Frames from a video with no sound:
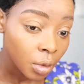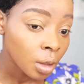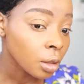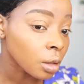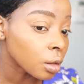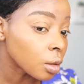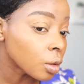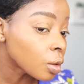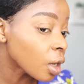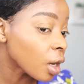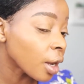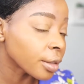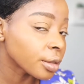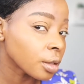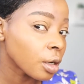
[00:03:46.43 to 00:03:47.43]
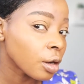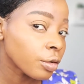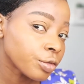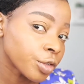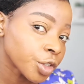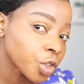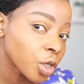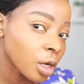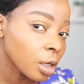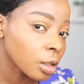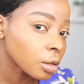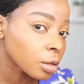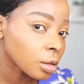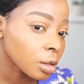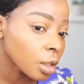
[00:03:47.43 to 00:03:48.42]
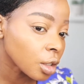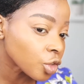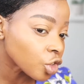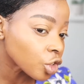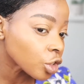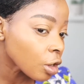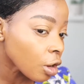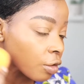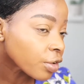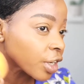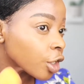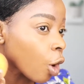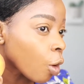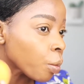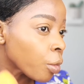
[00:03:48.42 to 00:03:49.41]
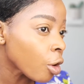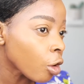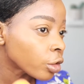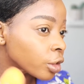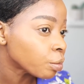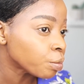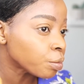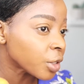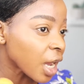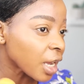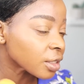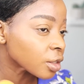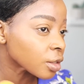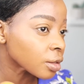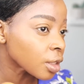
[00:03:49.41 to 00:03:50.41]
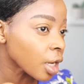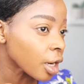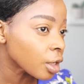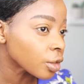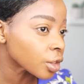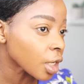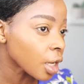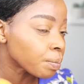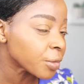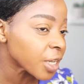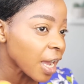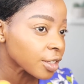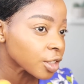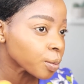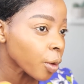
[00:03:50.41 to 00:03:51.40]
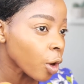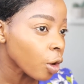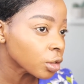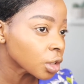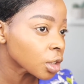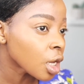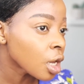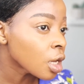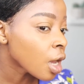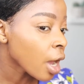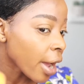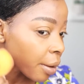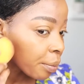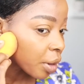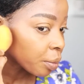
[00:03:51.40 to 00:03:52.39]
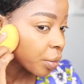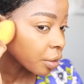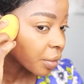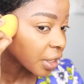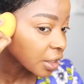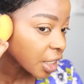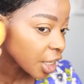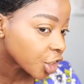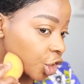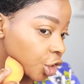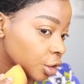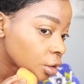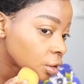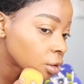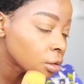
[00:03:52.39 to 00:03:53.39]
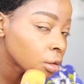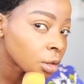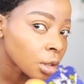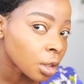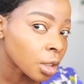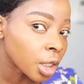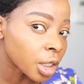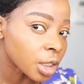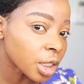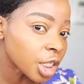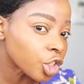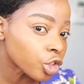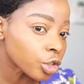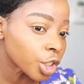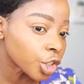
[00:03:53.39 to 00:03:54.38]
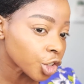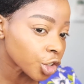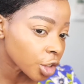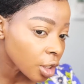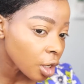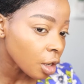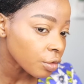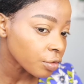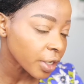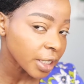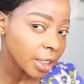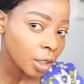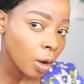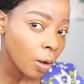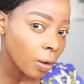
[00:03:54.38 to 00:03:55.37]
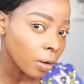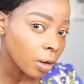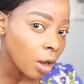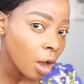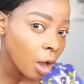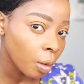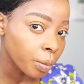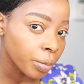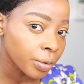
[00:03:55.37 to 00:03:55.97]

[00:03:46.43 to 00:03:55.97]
Look at the coverage, guys. It's just covered up all the dark circles, dark spots, hyperpigmentation. It's literally just covered it all up.